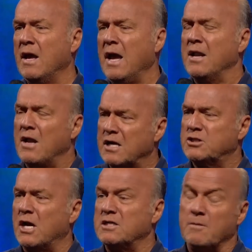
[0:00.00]
and not
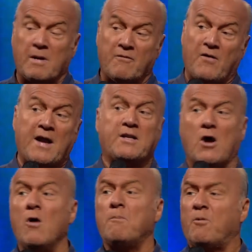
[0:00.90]
judge them. But if I
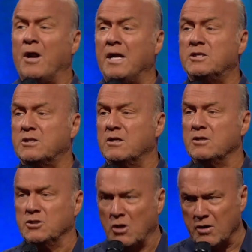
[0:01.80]
don't preach,"
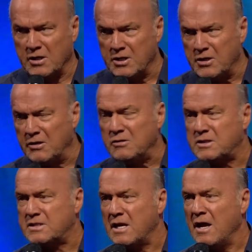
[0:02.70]
Jonah
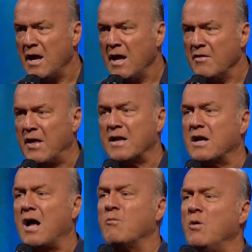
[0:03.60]
deduced, "then
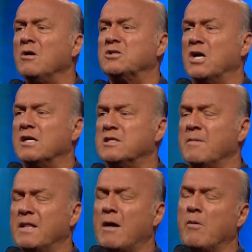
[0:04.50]
God will judge them,
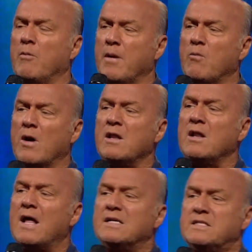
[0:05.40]
and that will be one
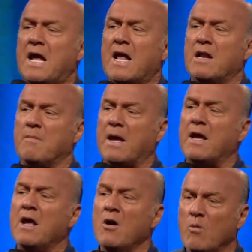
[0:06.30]
less
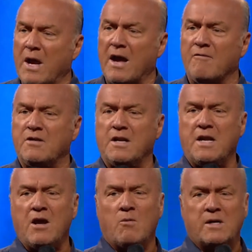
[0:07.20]
enemy we have to
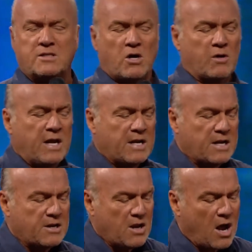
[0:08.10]
deal with." So he
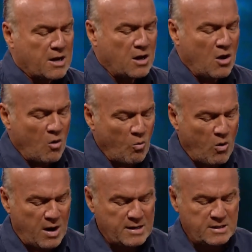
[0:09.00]
did not
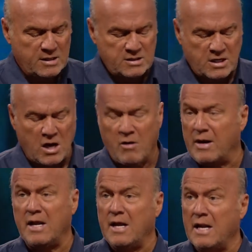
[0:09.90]
want to go.
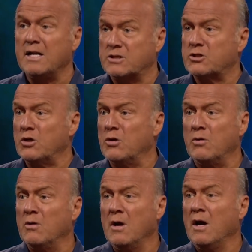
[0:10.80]
And it is
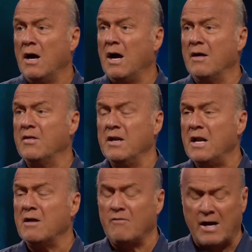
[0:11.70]
true, the
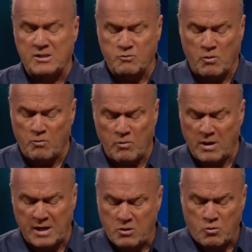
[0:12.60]
Ninevites were
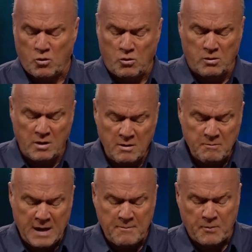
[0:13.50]
really cruel
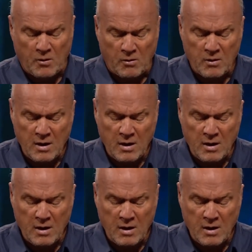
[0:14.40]
people.